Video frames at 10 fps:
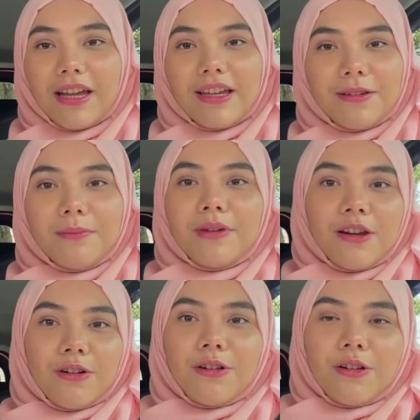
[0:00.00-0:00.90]
in the
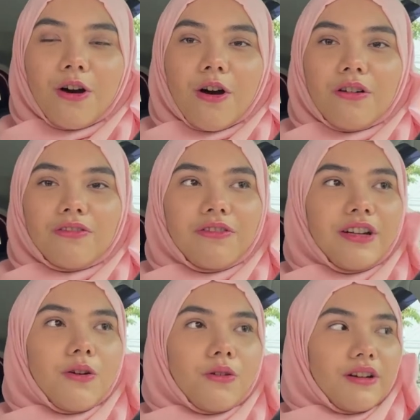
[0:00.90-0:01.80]
middle of
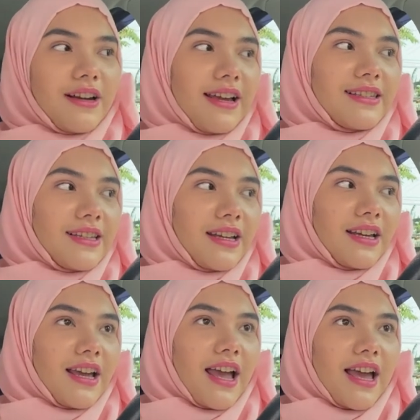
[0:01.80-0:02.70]
reorganizing
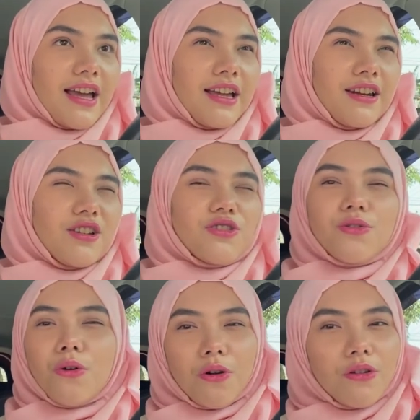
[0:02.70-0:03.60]
and
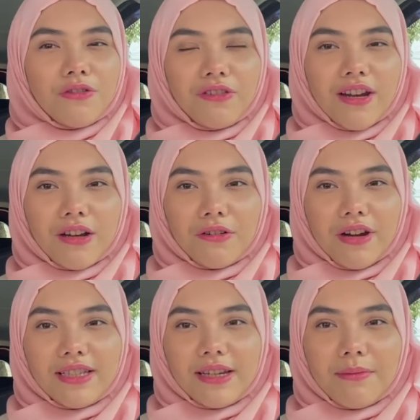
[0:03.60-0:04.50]
sort of
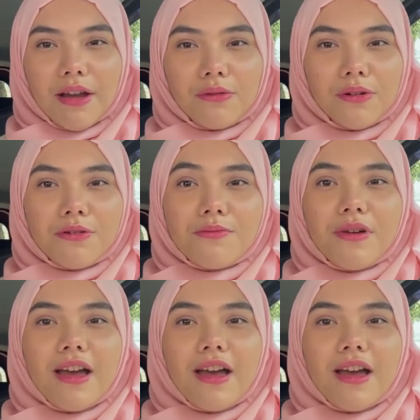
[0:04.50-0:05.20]
decorating my room.